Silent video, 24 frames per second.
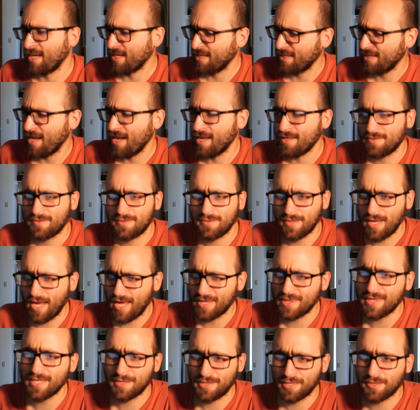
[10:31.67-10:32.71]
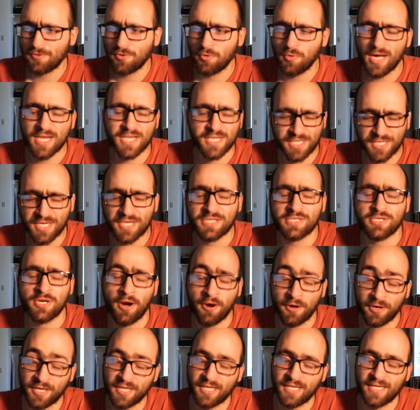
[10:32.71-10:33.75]
I, I, I think the question is
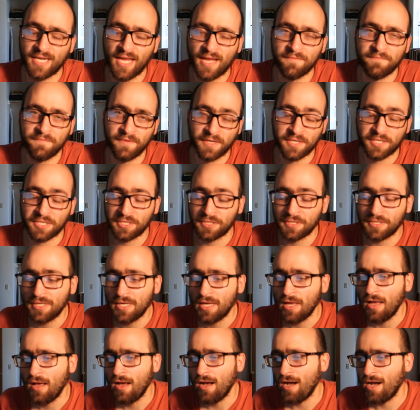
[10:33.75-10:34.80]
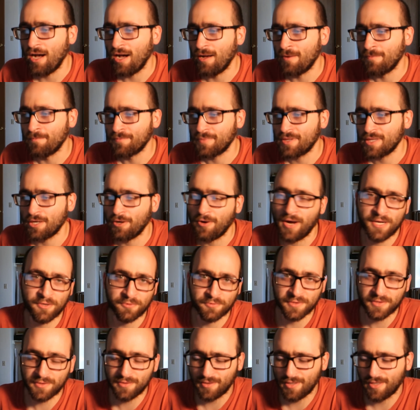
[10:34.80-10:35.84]
targeted at fiction, um, so I
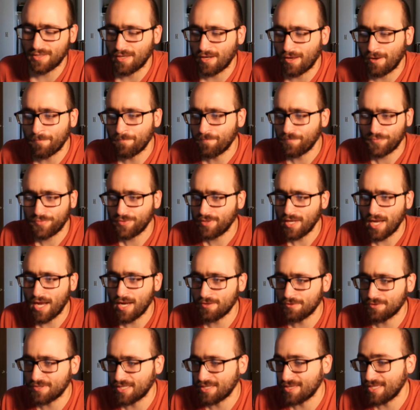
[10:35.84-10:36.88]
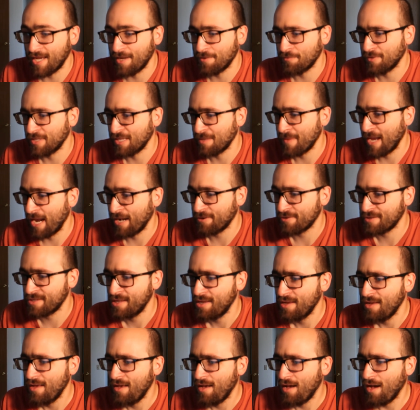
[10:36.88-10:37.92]
don't, you know, I don't think that really matters.
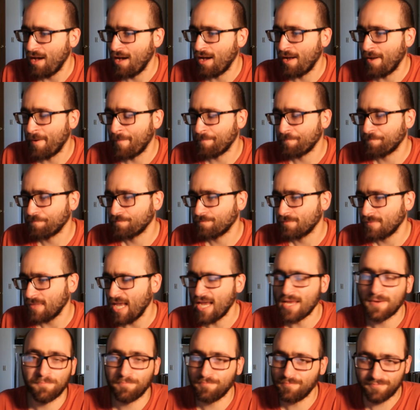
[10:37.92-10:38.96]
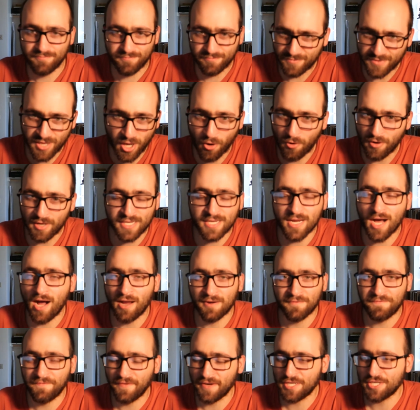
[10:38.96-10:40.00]
Um, and you know, in
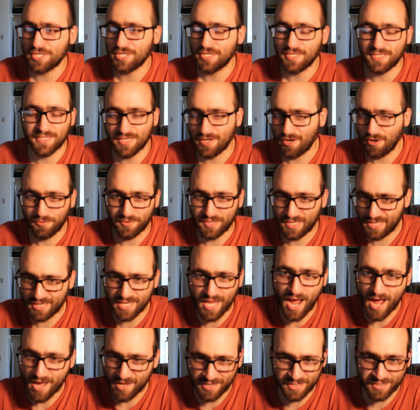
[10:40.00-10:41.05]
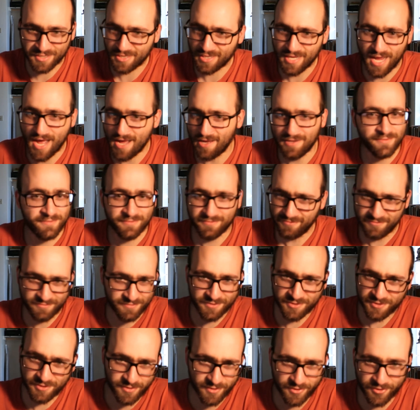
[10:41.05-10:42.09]
nonfiction, you know, it's not, it's not,
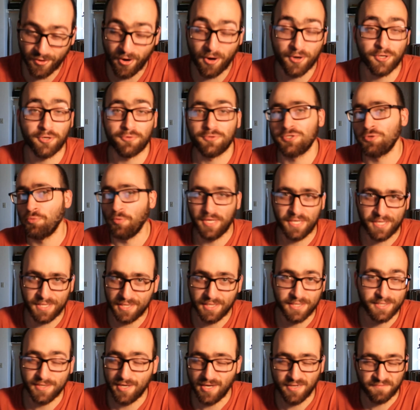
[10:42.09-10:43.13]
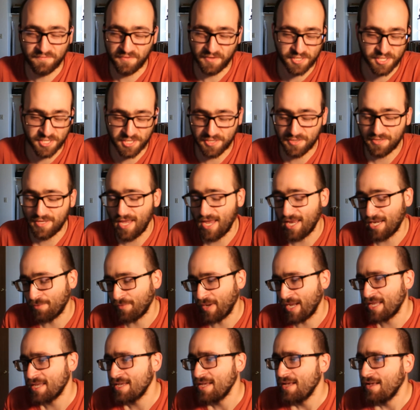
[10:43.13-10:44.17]
there are no twists in nonfiction
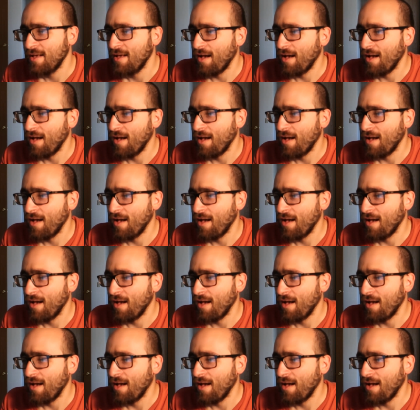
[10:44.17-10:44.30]
anyway.